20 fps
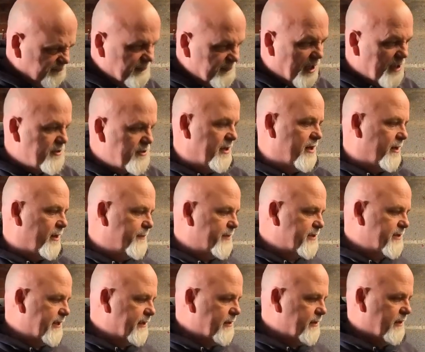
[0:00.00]

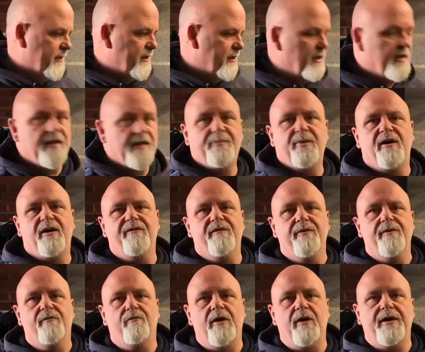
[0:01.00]
99%, apart from
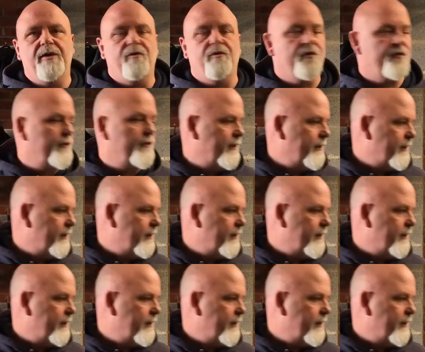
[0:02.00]
the rails for the